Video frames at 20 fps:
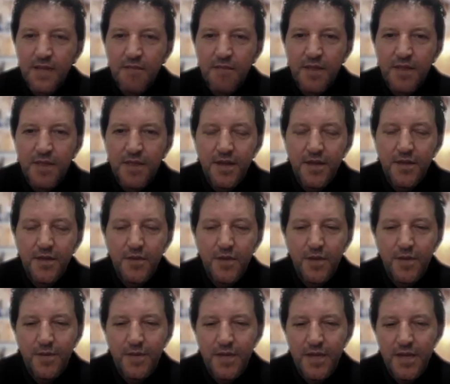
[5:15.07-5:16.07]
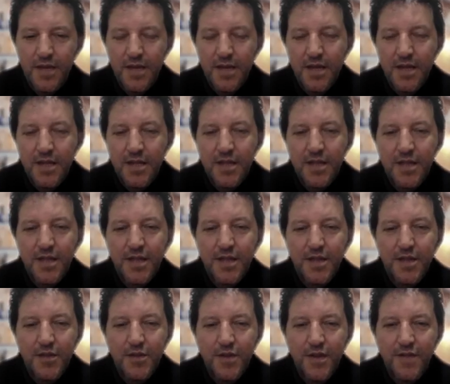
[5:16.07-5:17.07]
but there will be nothing
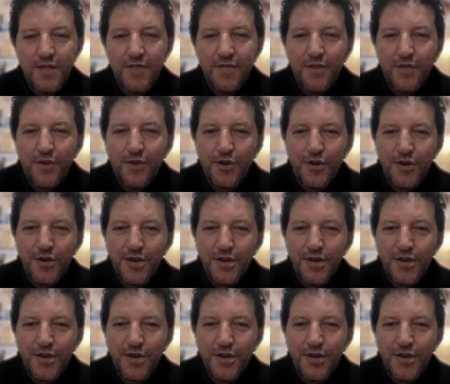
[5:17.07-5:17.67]
to live for.